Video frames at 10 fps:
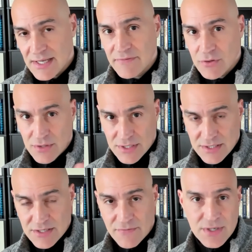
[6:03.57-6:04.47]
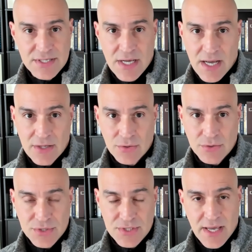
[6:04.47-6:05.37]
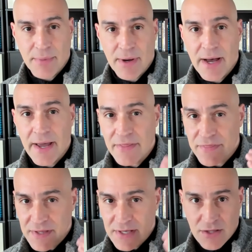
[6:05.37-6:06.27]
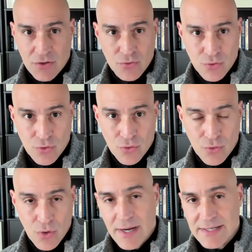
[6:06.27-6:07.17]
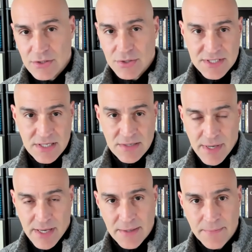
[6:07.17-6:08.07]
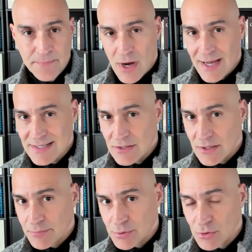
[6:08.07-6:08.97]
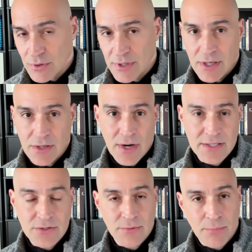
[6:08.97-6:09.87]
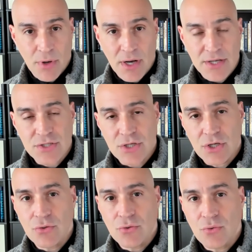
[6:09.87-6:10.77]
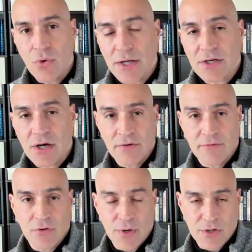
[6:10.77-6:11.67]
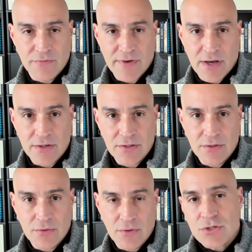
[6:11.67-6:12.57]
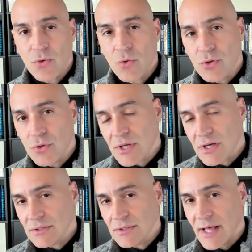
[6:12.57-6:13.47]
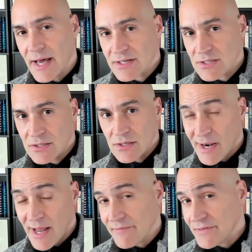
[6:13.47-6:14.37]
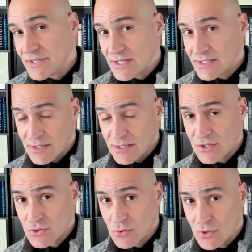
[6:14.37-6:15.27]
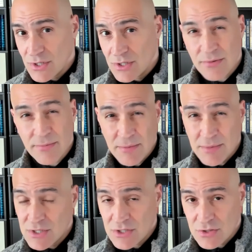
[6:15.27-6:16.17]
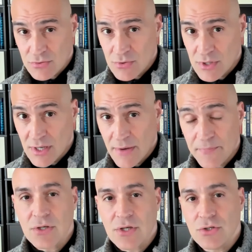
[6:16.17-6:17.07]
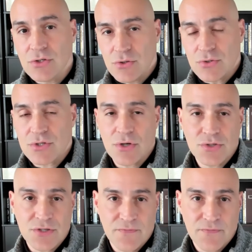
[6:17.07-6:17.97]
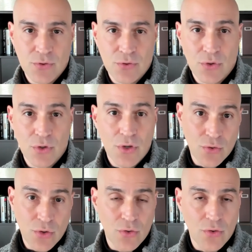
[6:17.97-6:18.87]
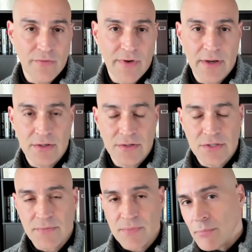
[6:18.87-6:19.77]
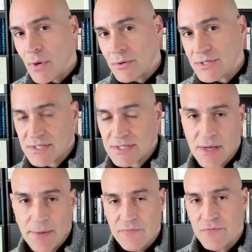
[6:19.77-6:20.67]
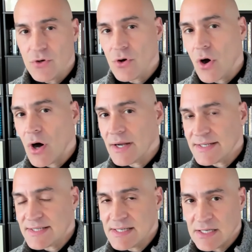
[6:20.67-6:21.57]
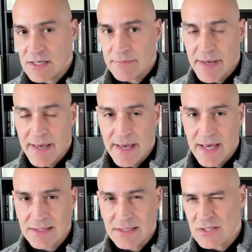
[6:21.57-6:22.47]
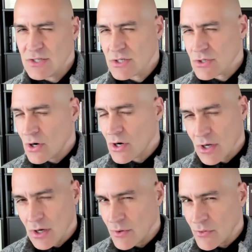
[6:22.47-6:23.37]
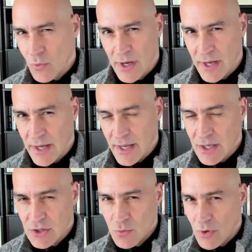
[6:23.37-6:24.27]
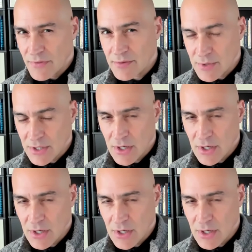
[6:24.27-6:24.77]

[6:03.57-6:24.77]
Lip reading: give you these different titles. And by thinking through your ideal teammate, your ideal employee, your ideal boss, you uncover what you value. So you can collect about half a dozen of these stories, or maybe just 3, and you can use those to fuel your core values. One bonus tip: if you're on a team and things just aren't going the way you want them to